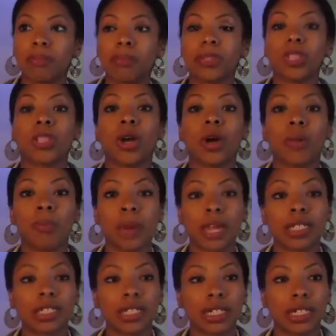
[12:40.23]
so
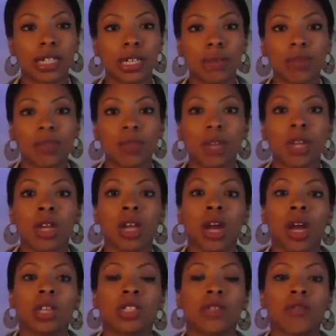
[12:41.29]
basically,
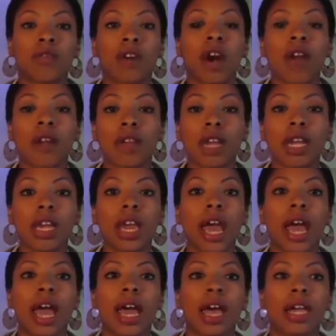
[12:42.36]
Safaree
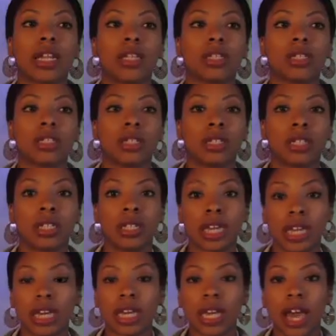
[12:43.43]
and
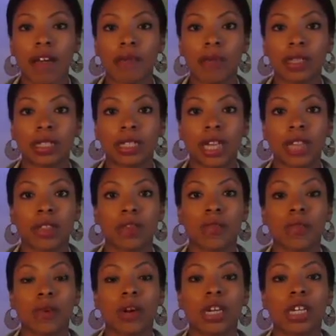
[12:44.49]
Nicki have been together
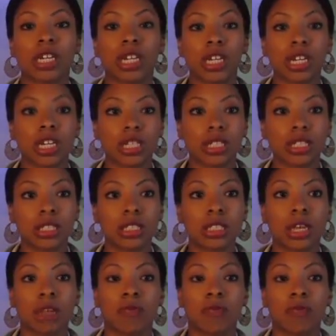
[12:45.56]
for years,